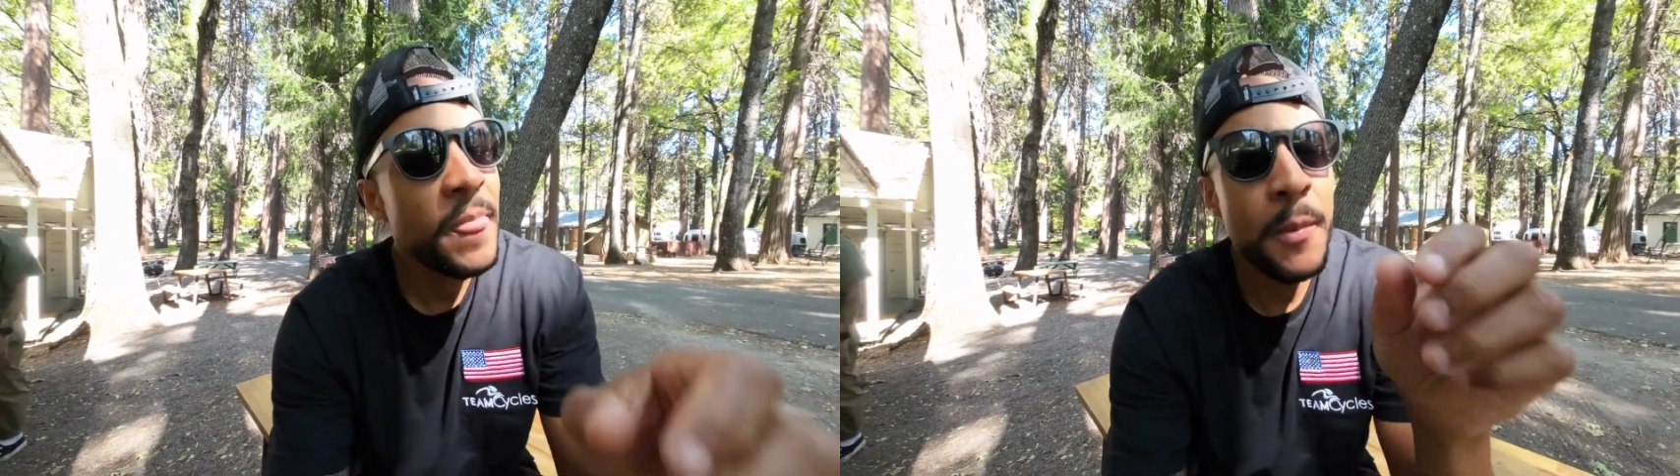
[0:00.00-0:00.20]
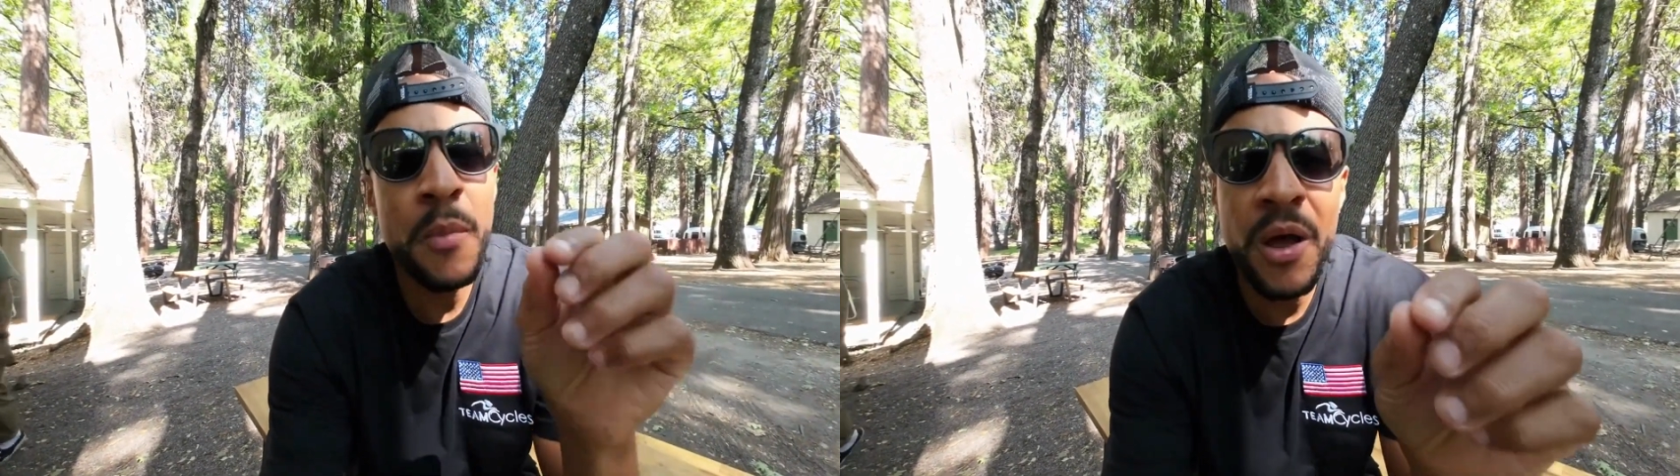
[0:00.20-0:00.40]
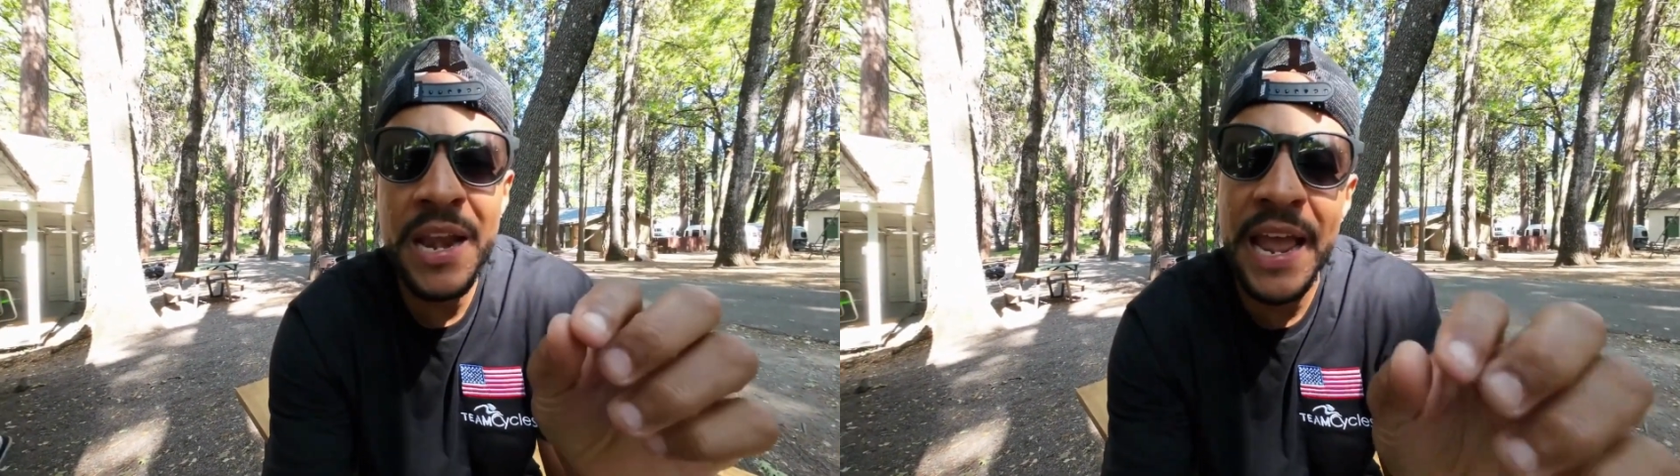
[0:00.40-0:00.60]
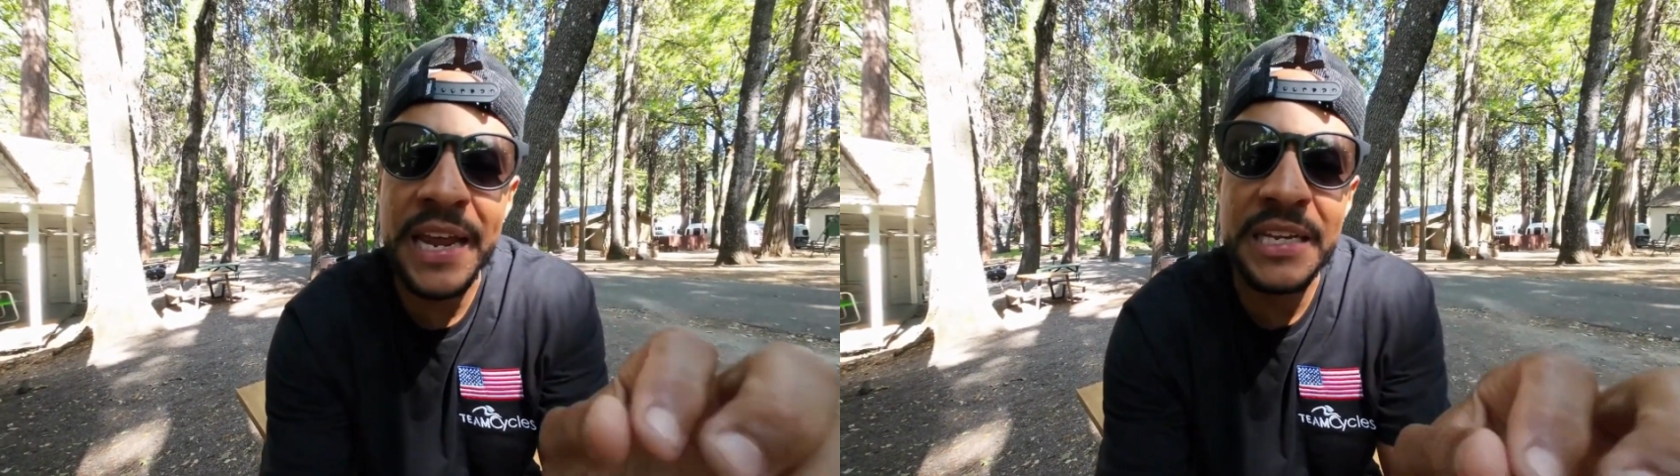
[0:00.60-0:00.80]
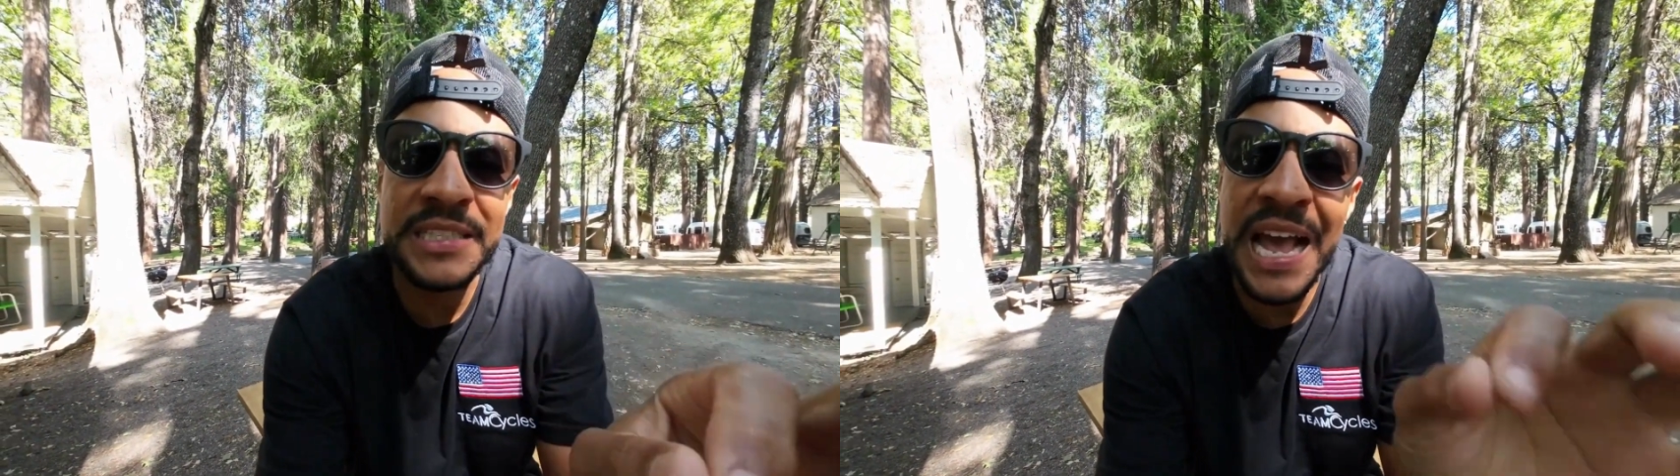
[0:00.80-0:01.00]
My
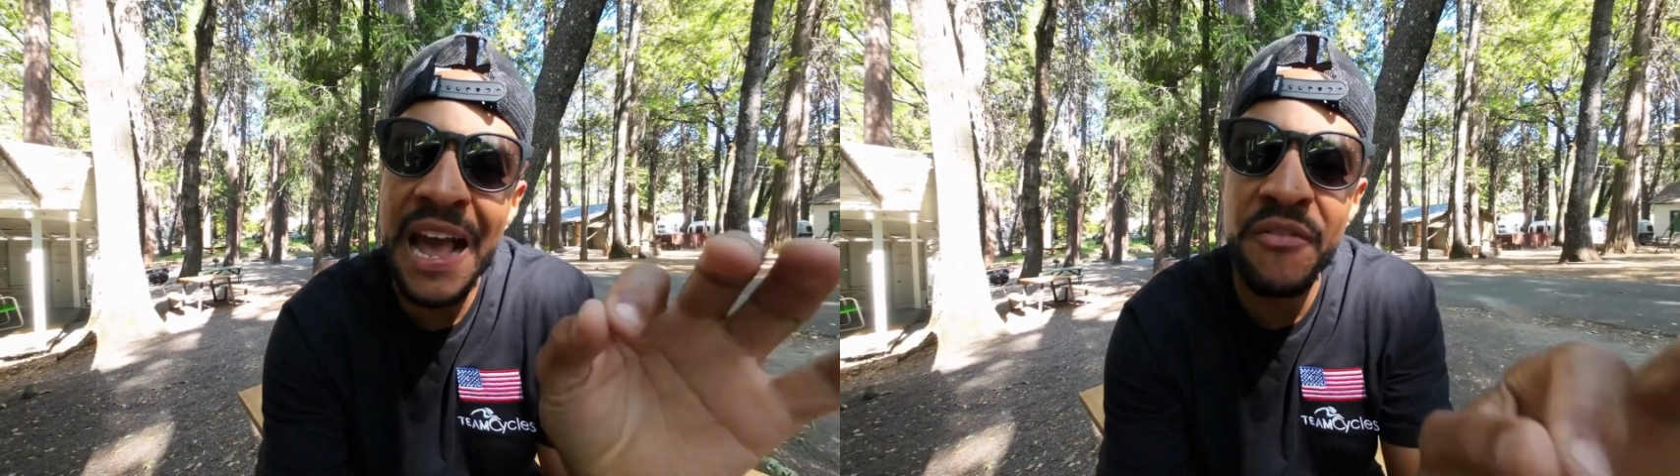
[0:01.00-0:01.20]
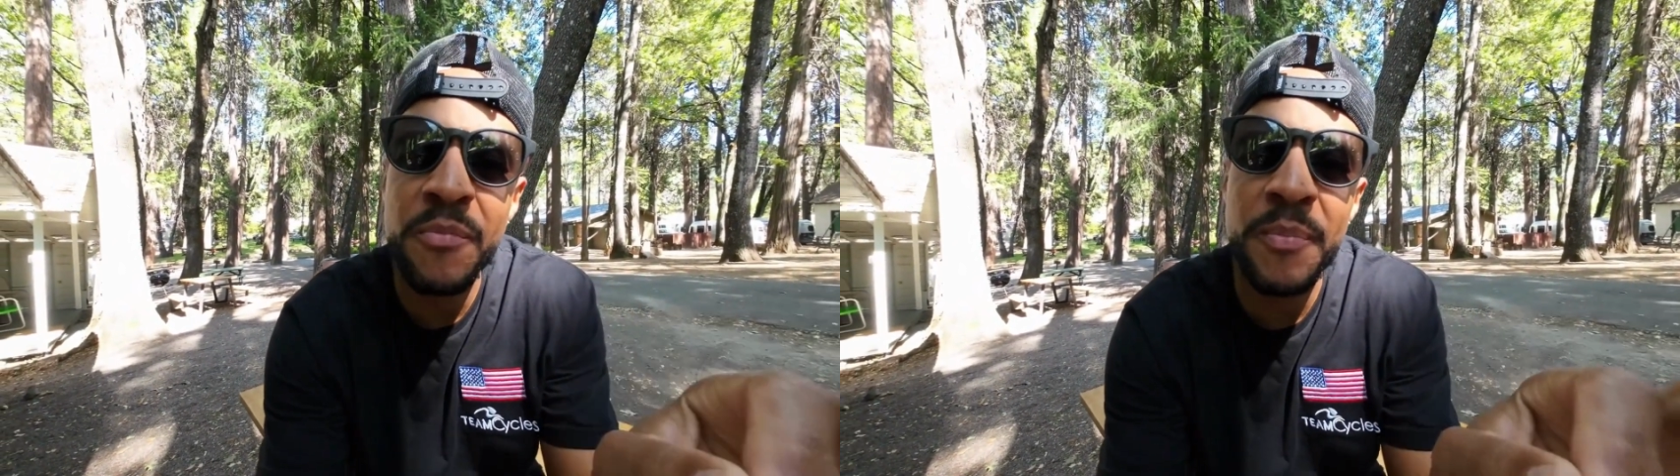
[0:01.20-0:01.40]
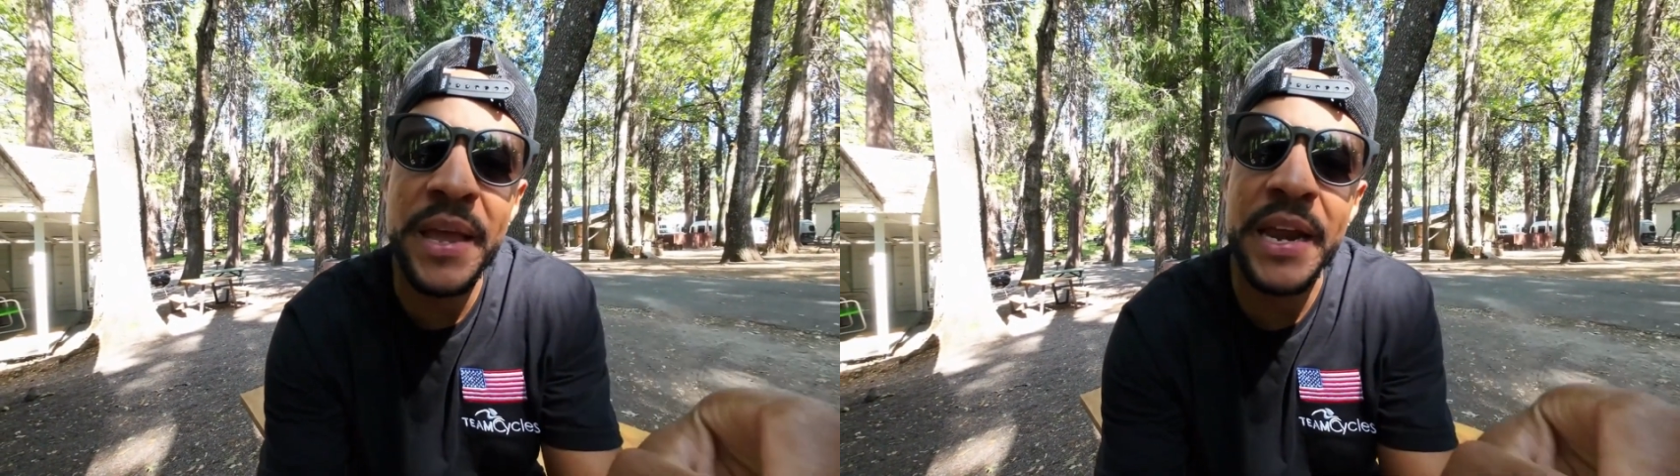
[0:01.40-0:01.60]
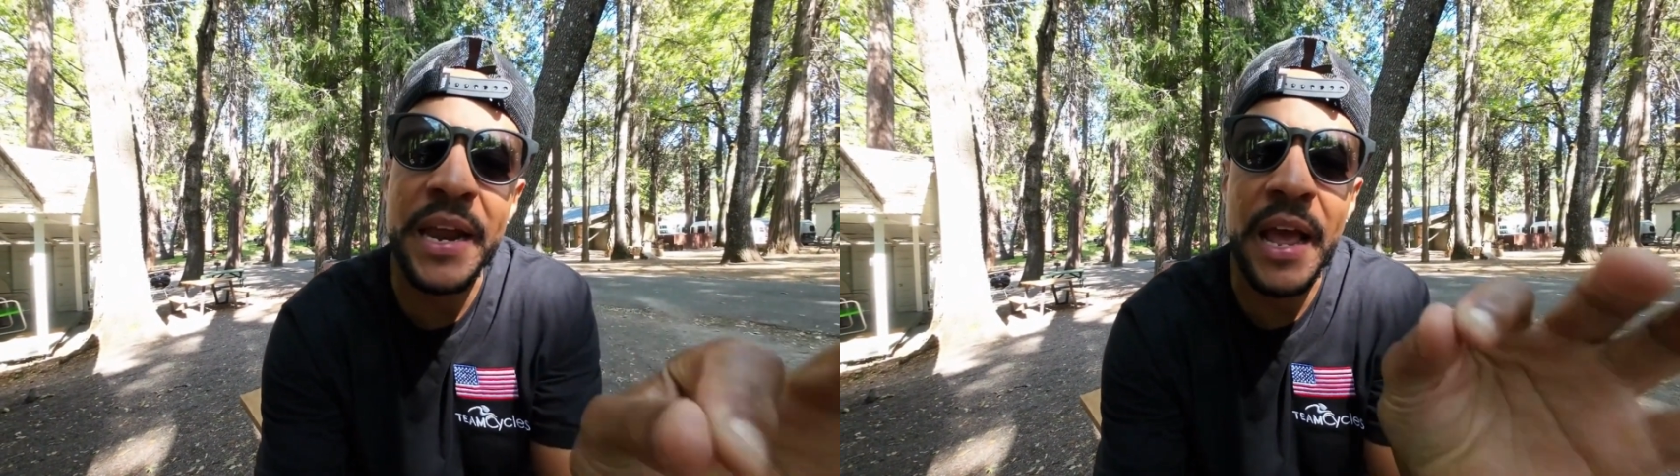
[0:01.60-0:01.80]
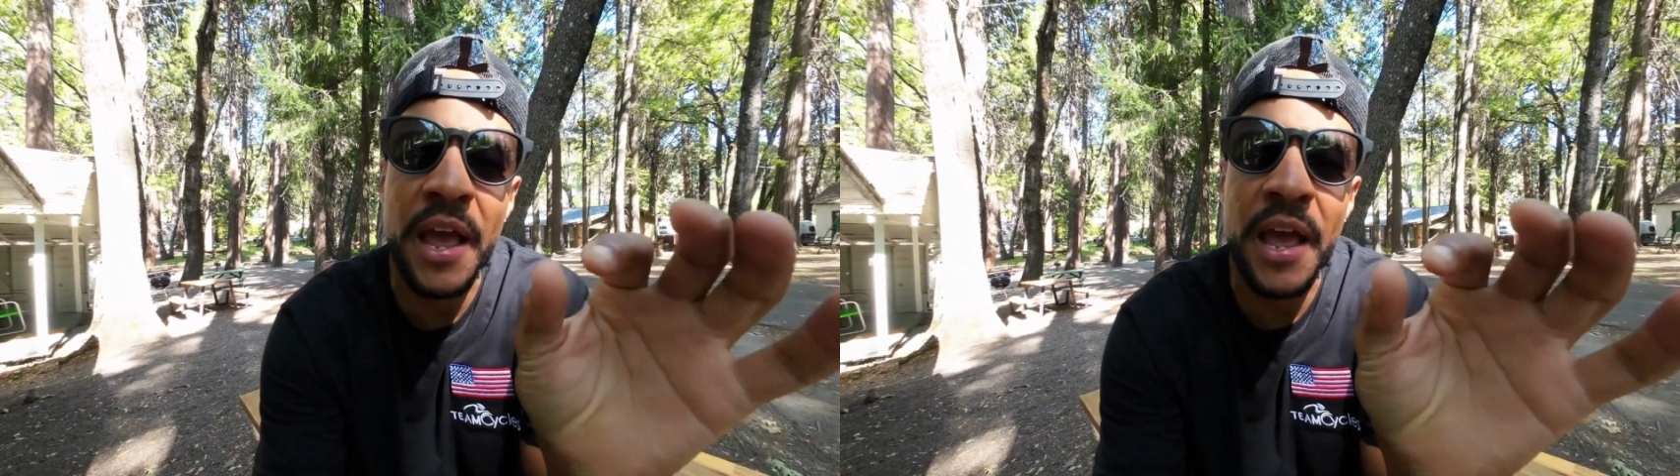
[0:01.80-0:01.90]
legs haven't been